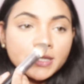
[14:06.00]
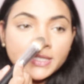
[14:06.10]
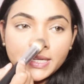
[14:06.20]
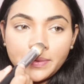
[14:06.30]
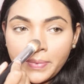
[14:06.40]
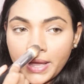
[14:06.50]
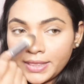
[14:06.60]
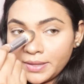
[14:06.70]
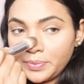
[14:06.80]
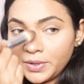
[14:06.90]
the tip
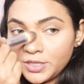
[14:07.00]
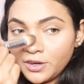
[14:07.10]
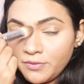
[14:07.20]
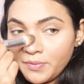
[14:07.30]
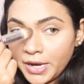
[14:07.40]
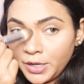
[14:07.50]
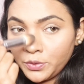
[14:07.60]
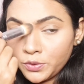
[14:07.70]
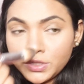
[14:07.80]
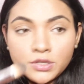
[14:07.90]
and the bridge of my
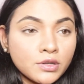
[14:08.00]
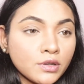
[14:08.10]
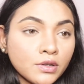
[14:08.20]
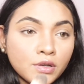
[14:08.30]
nose,